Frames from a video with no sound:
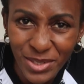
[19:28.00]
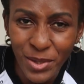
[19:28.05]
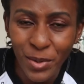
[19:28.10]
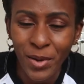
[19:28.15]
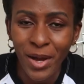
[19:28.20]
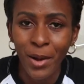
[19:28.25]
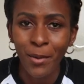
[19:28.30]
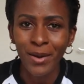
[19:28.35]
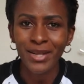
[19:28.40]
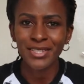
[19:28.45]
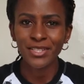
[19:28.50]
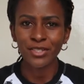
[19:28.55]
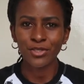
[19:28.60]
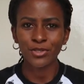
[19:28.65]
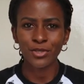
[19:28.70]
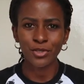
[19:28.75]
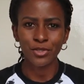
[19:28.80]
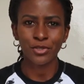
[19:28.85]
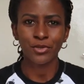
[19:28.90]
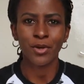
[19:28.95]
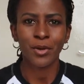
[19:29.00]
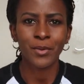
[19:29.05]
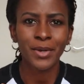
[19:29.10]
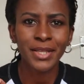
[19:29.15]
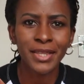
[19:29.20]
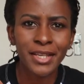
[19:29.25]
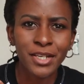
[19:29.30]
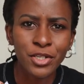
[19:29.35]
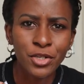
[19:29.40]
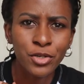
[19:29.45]
So I wasn't so sure
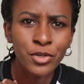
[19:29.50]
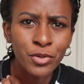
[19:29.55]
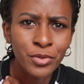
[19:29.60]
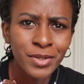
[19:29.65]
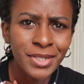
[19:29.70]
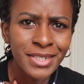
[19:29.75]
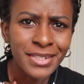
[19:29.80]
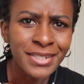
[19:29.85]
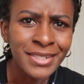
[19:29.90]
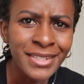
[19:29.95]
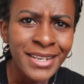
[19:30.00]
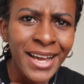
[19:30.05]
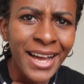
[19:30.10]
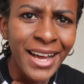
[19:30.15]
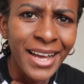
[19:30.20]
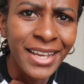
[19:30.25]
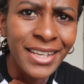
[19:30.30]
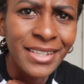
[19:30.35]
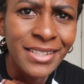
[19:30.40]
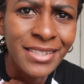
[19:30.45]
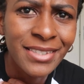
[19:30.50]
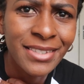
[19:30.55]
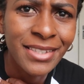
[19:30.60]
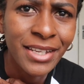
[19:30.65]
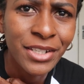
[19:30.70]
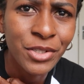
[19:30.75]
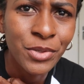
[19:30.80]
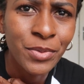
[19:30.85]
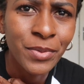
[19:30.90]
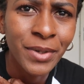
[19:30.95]
whether it looked nice
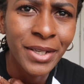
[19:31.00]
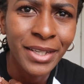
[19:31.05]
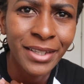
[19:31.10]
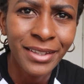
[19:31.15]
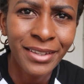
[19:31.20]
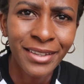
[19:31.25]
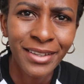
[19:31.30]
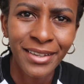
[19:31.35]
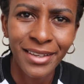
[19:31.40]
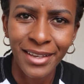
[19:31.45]
that way.